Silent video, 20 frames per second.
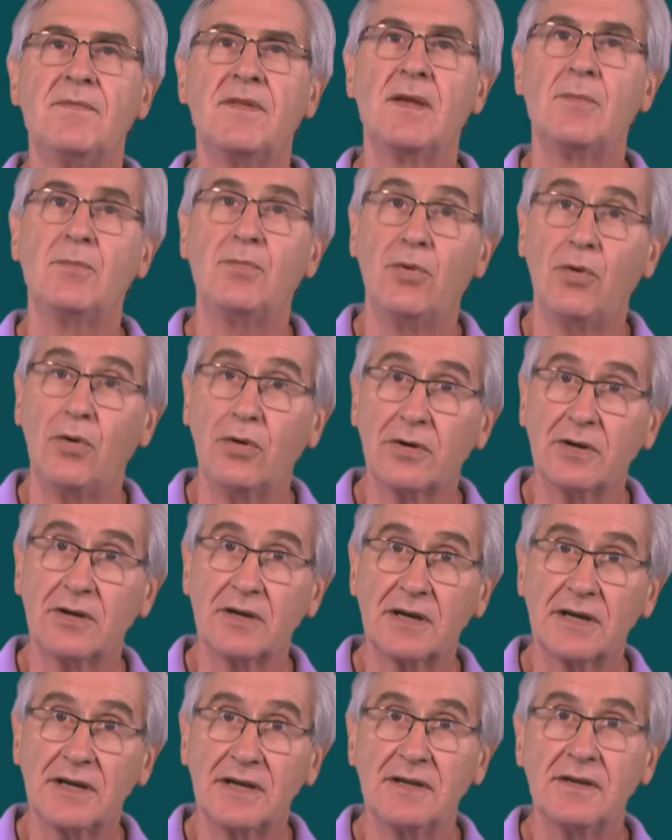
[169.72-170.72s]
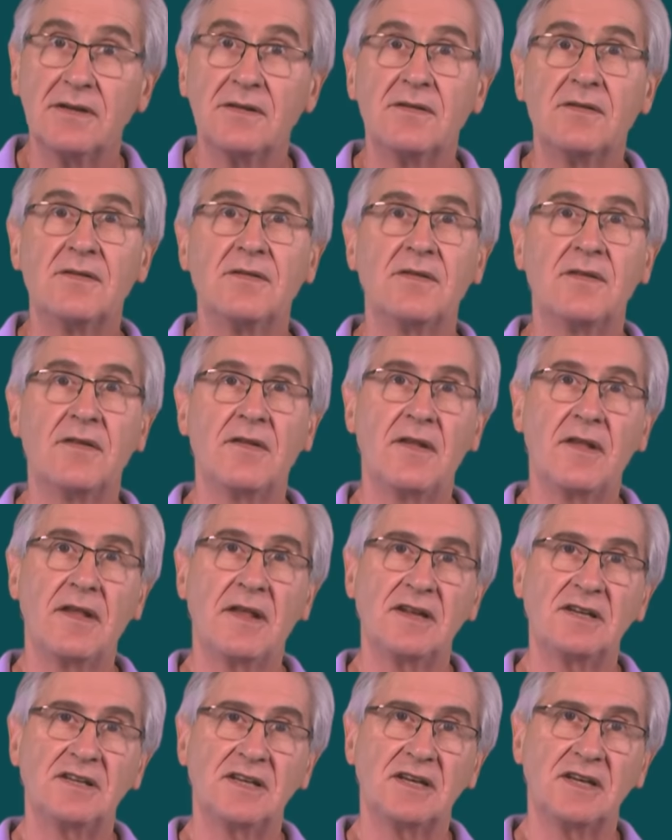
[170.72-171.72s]
Importantly,
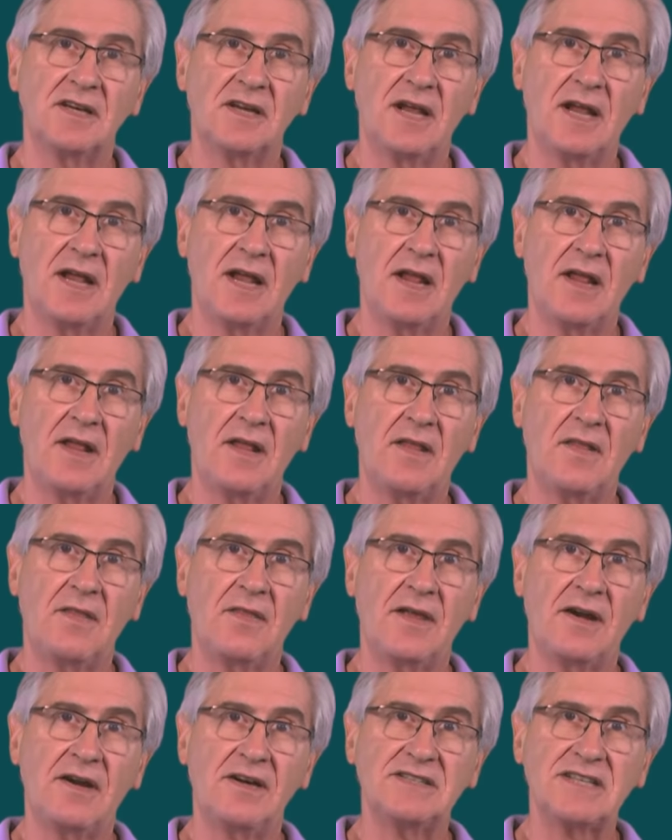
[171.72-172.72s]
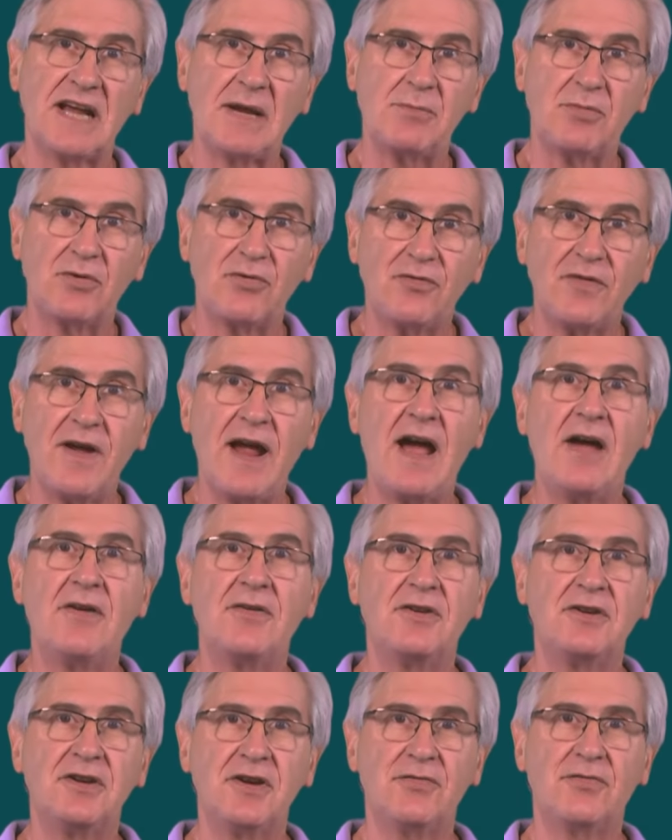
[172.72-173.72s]
there is a
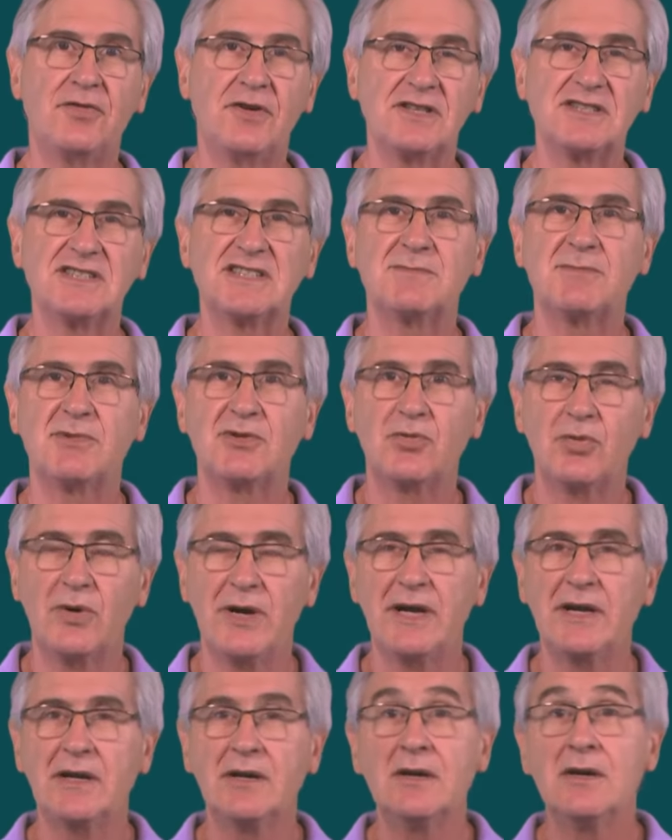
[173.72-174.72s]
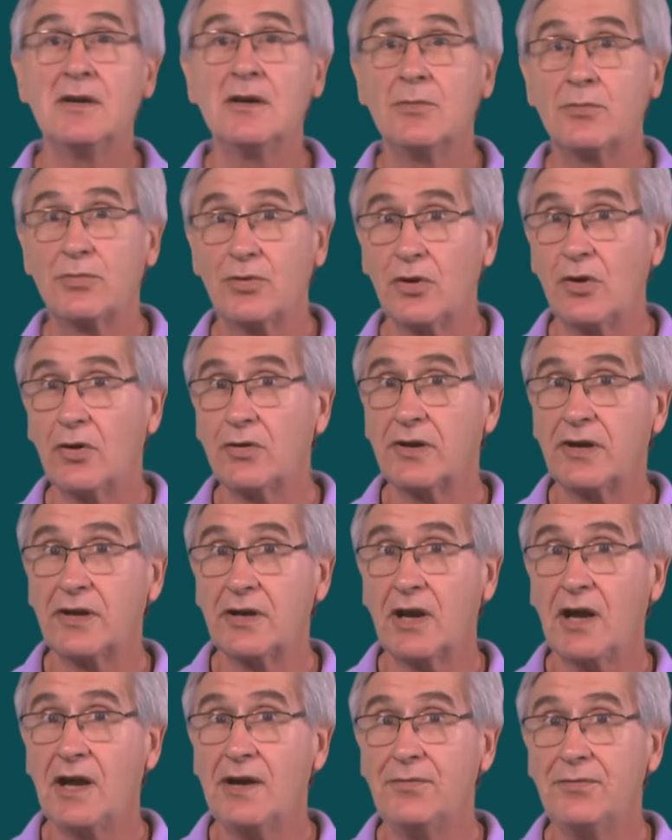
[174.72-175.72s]
profound difference between prolonging
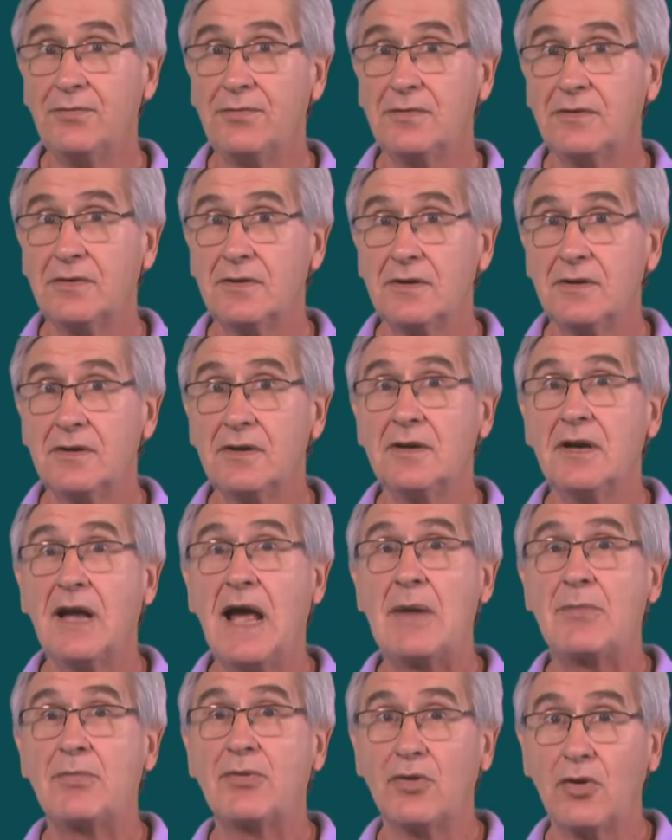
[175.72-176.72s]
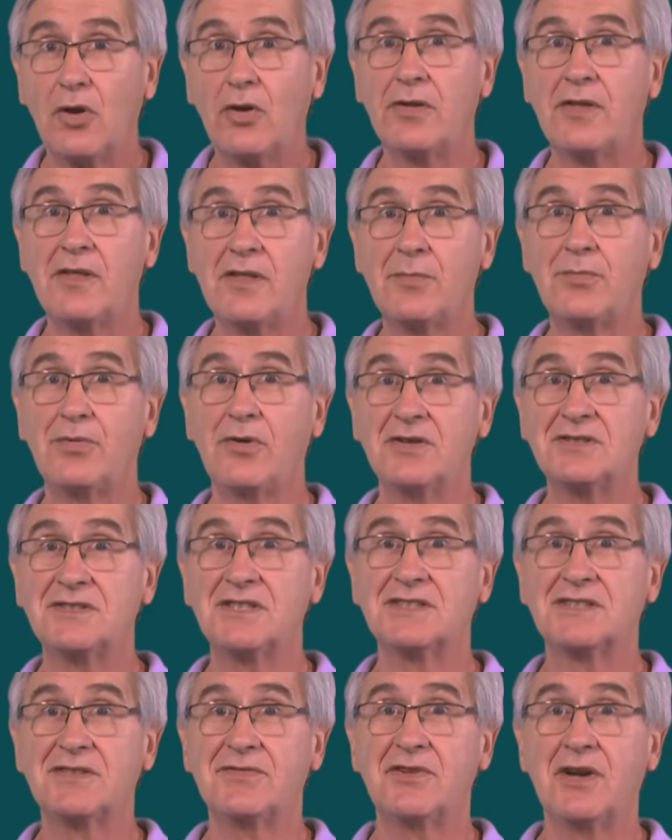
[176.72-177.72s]
life and prolonging the
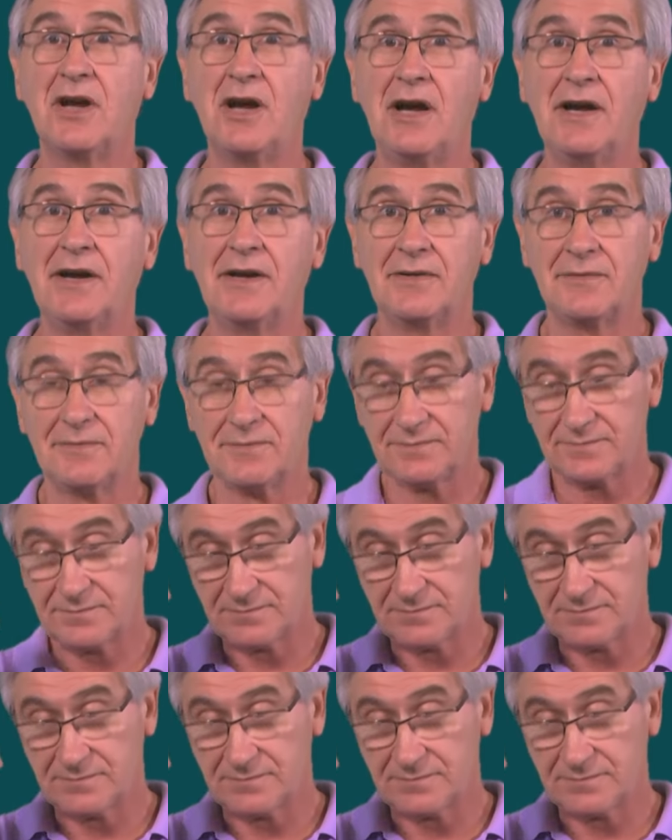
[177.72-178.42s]
process of dying.